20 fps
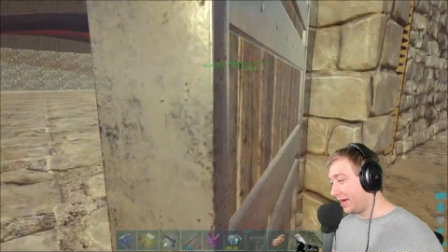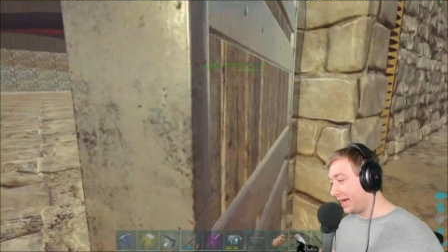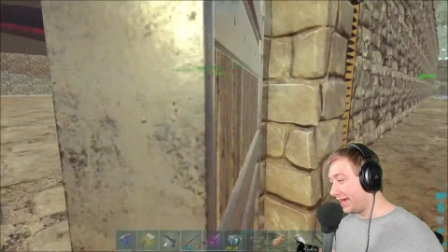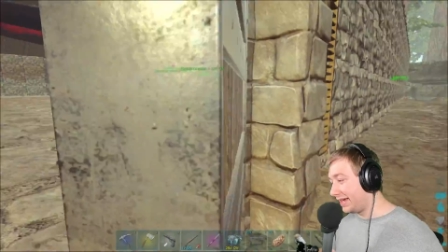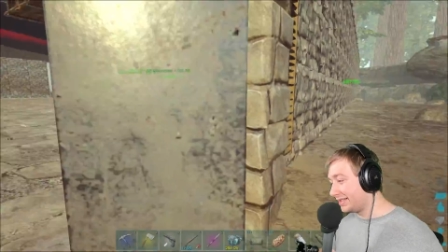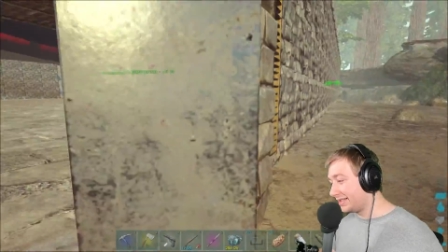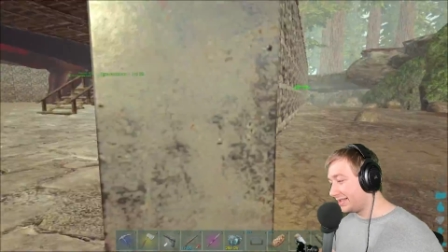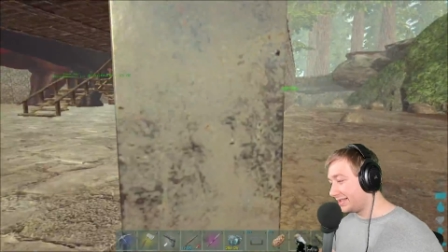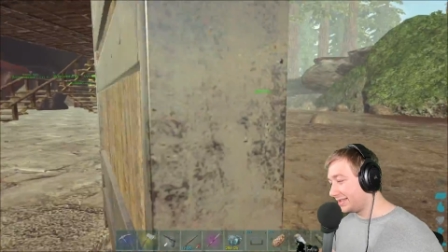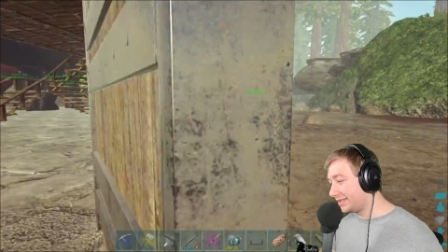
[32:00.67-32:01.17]

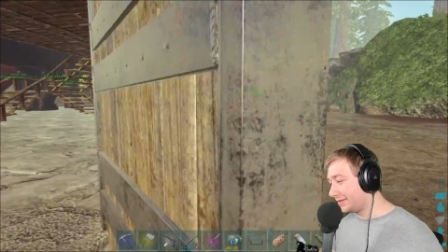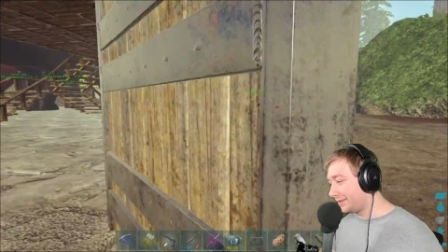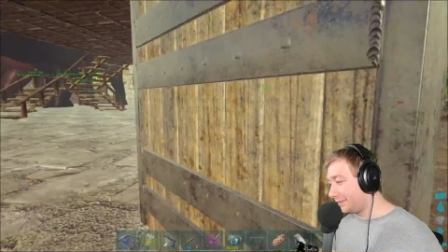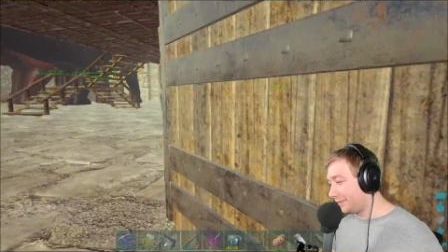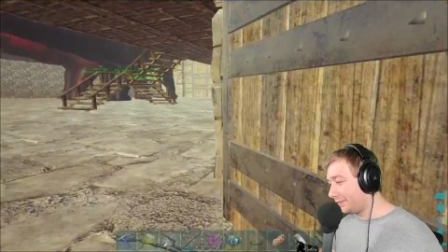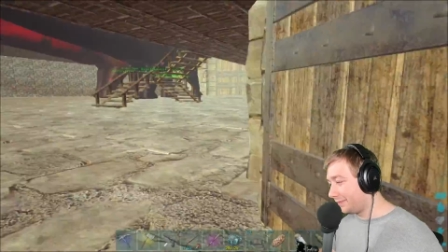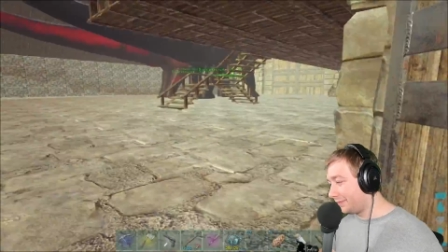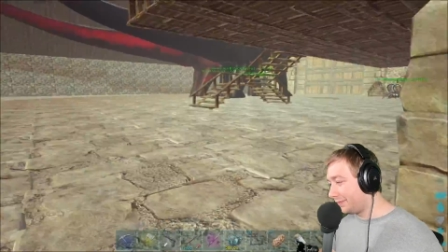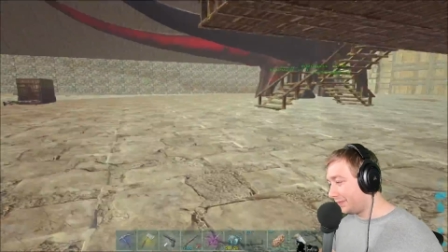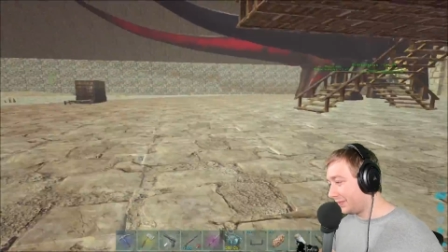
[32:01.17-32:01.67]
base,
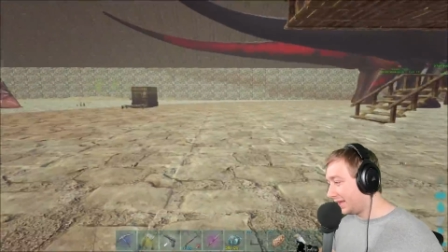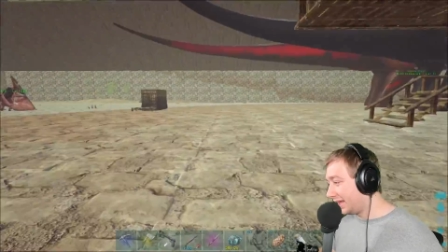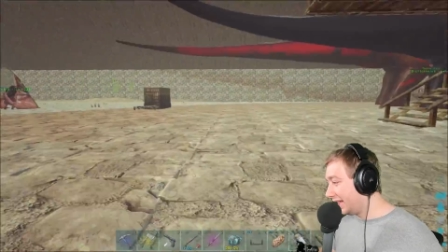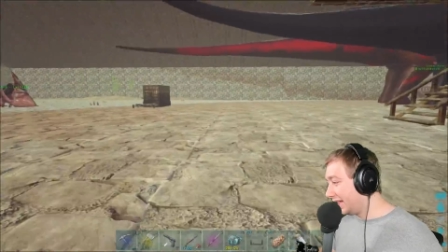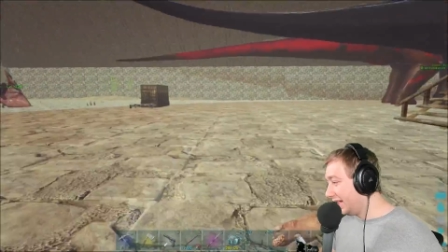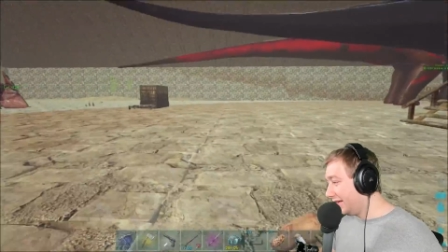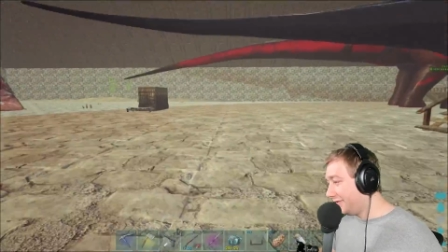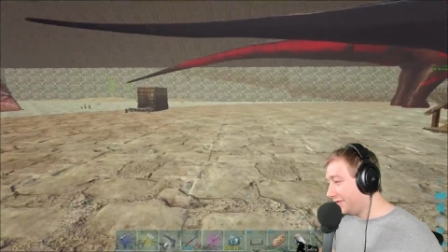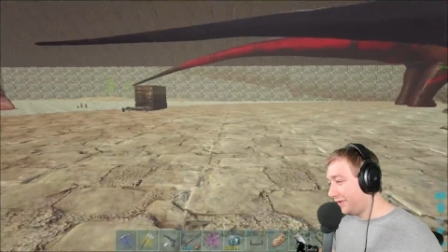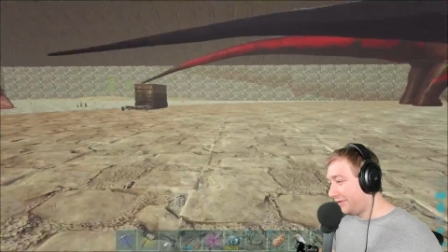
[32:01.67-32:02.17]

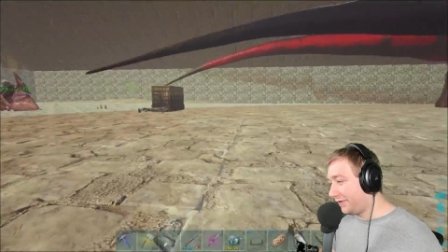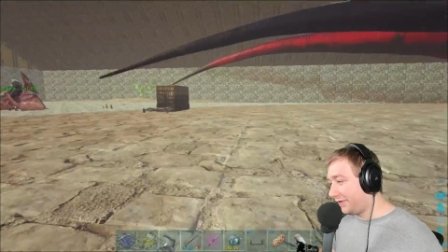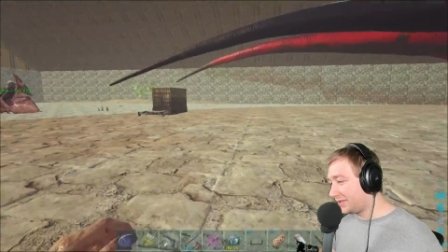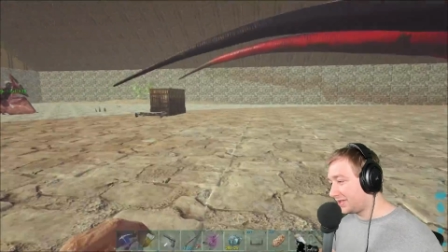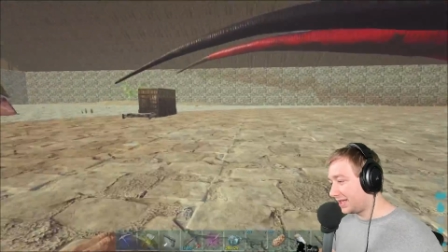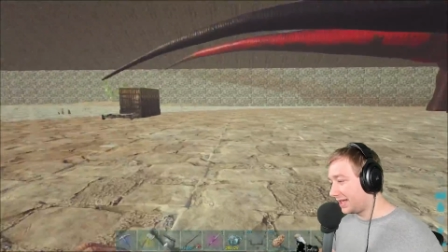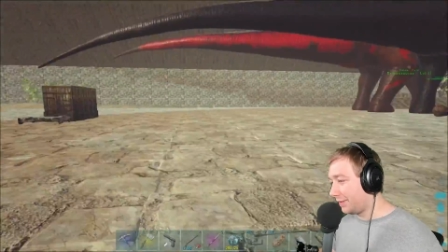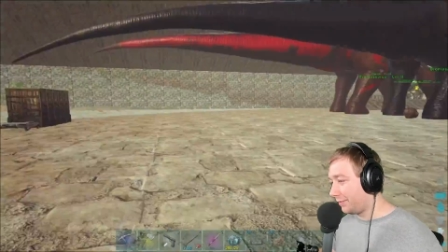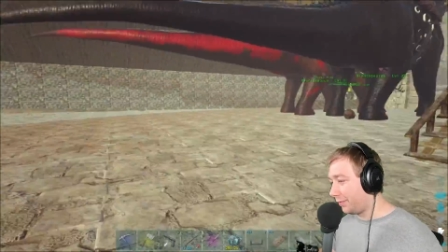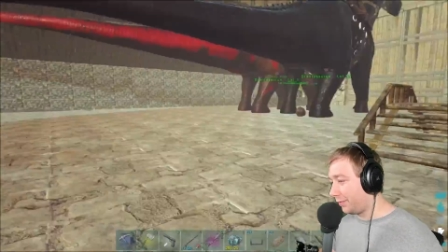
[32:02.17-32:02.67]
even if
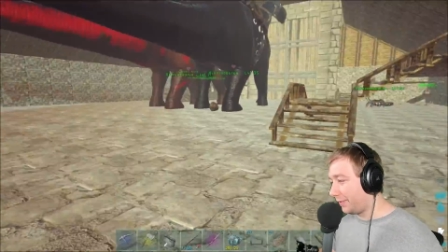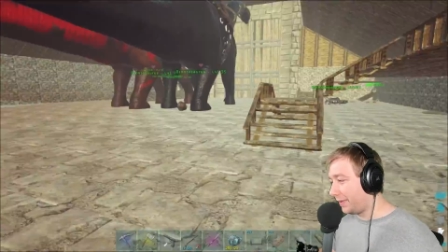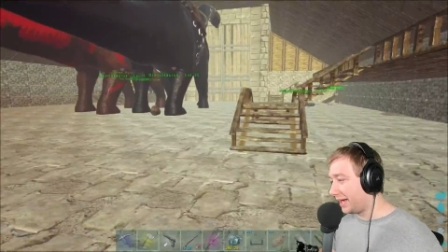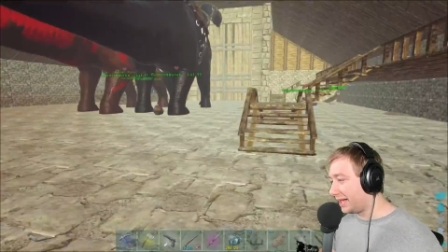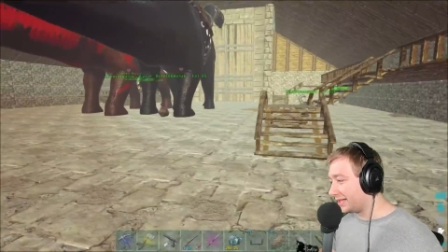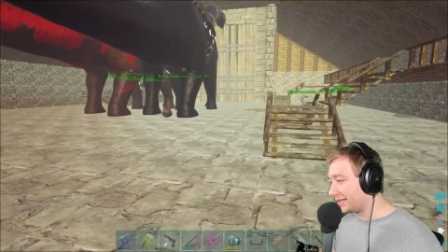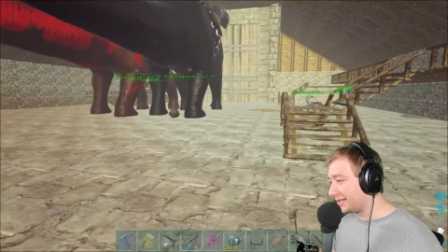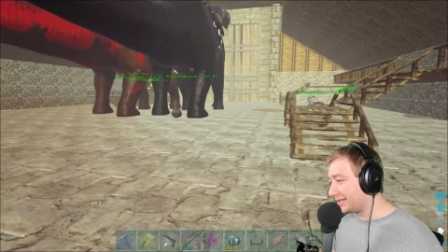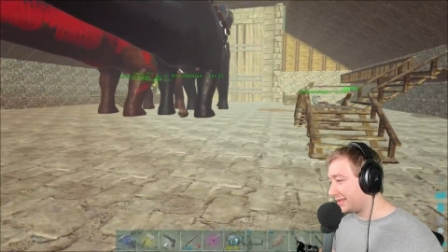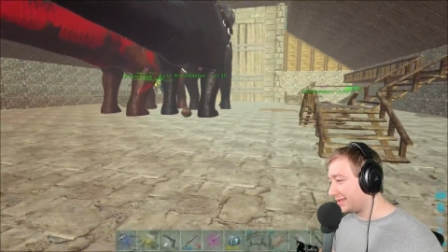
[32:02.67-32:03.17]
it's a kibble
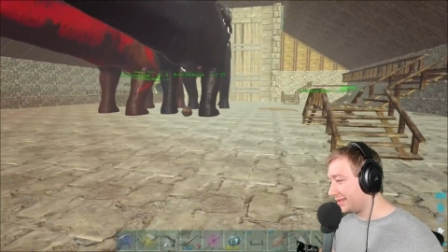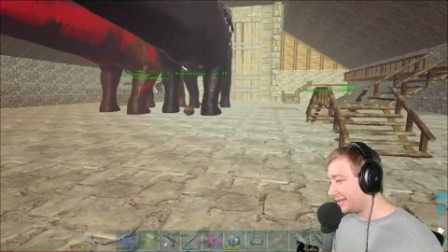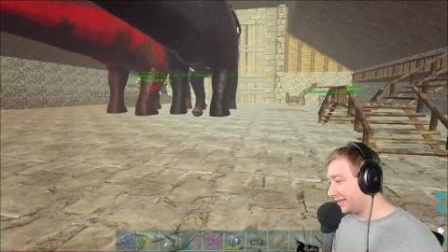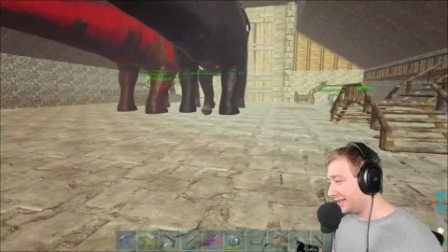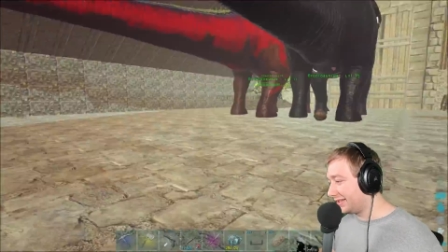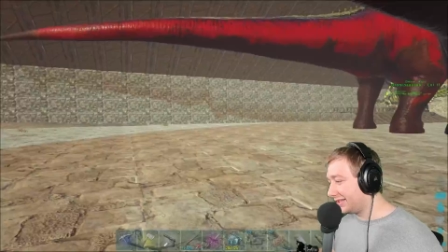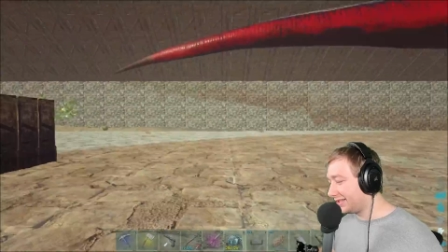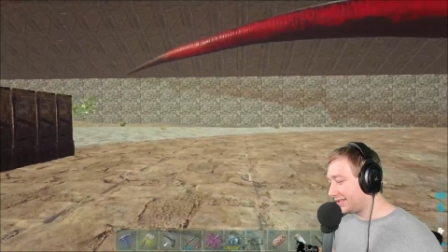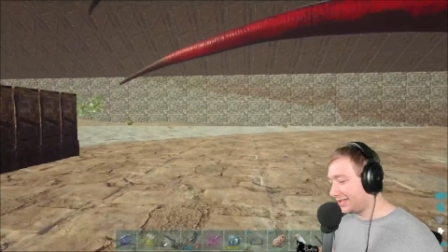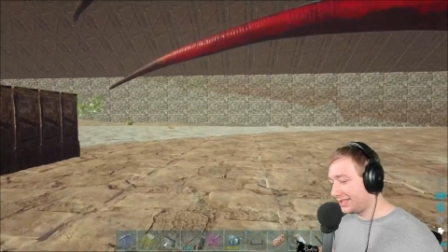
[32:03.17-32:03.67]
base.
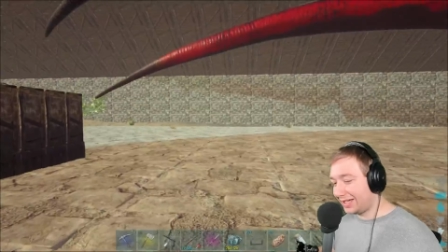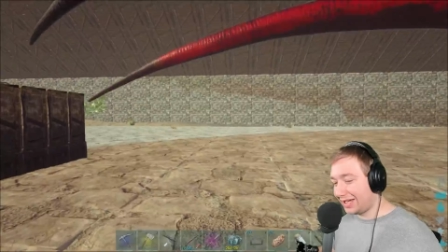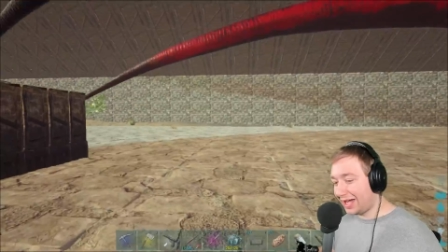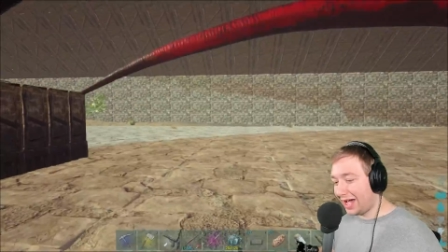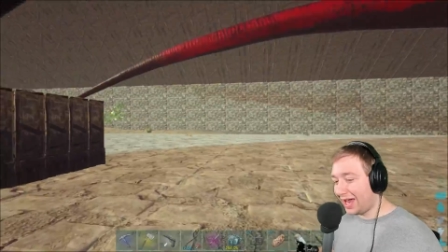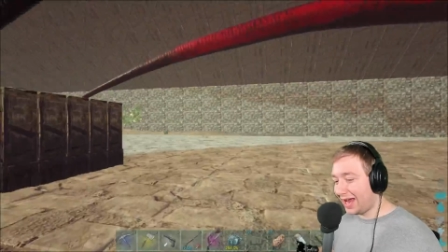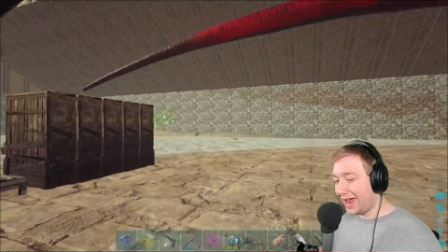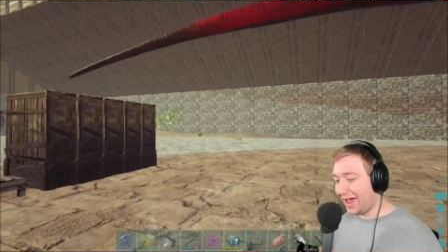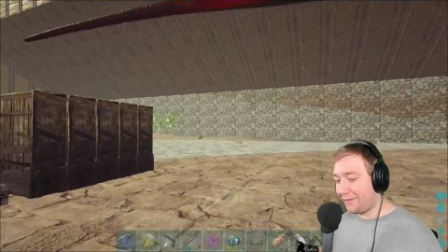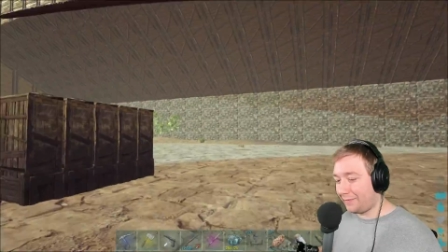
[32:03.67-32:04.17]
You
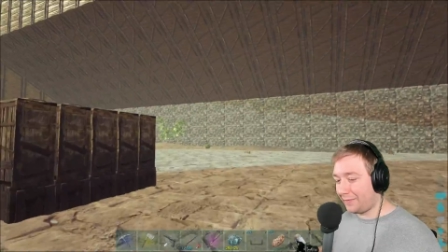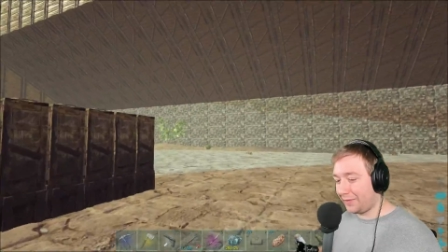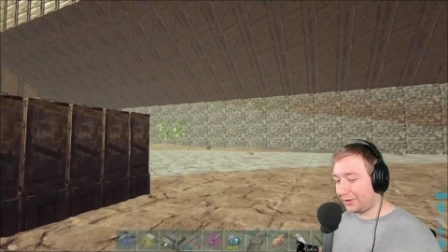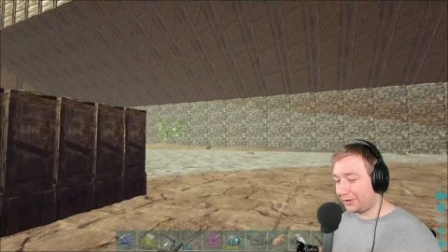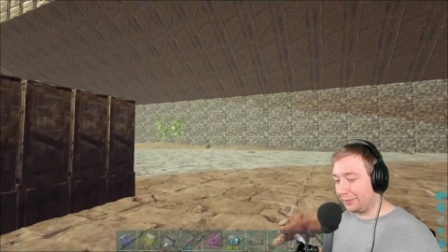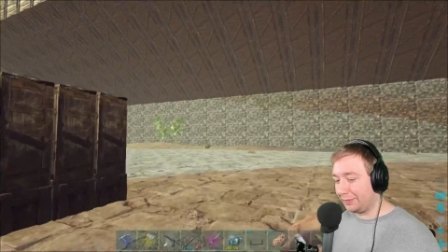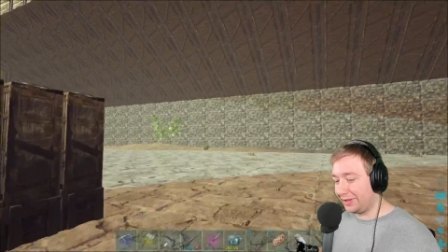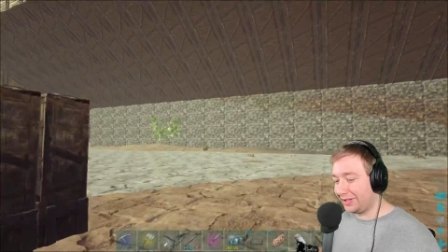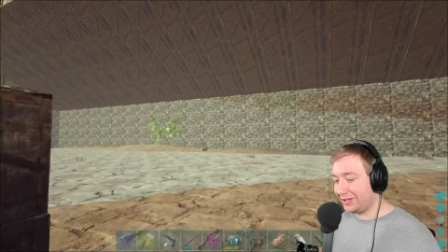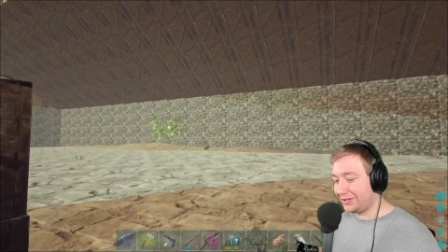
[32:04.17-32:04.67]
gotta have
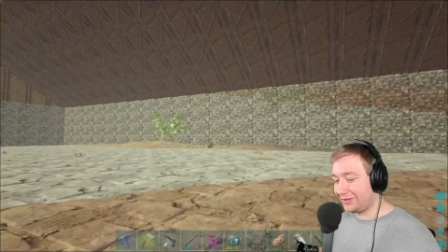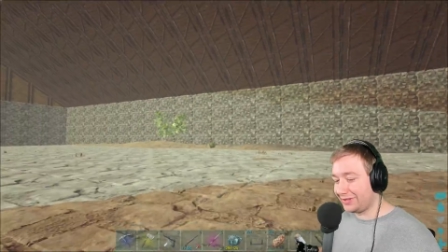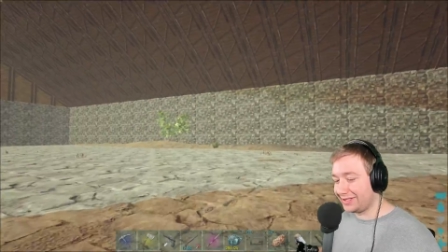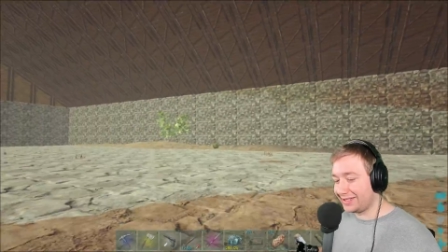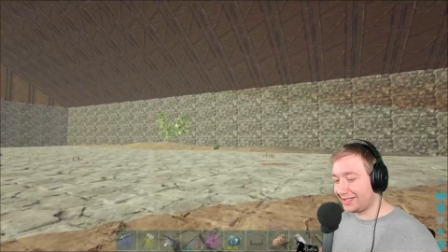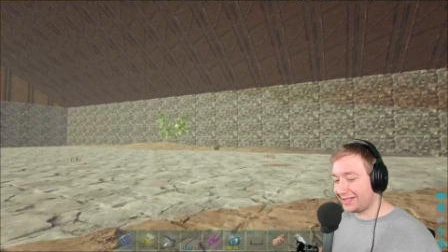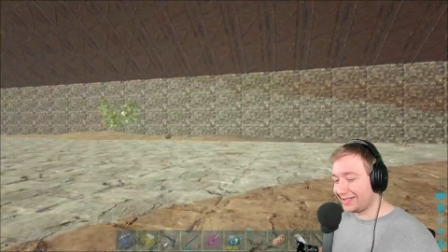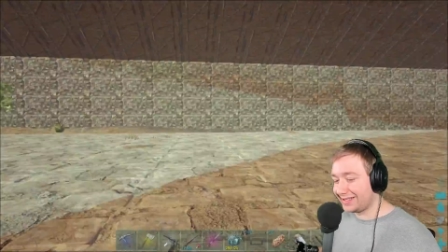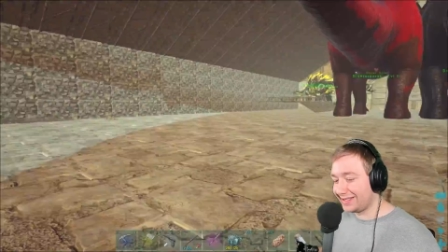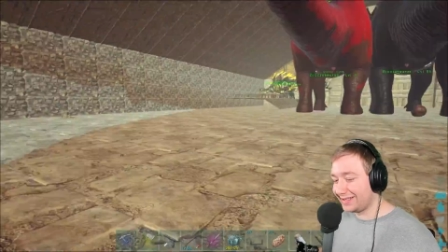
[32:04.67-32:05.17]
multiple
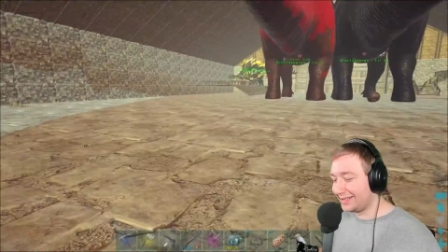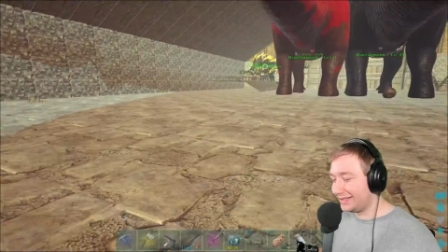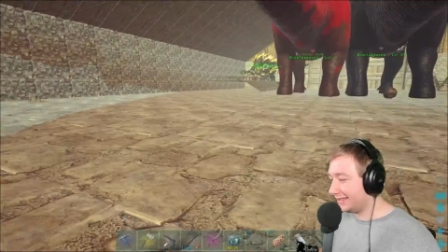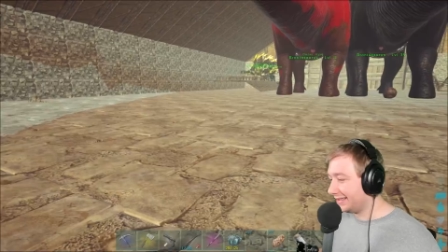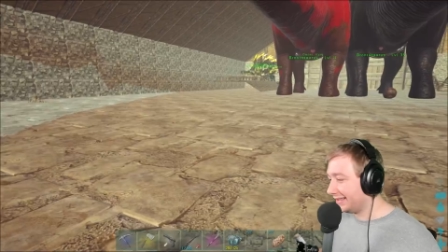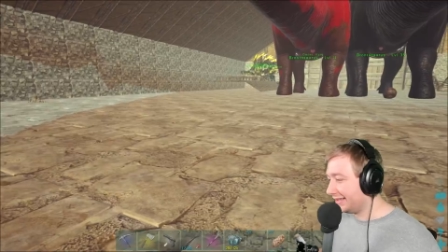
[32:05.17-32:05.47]
entrances.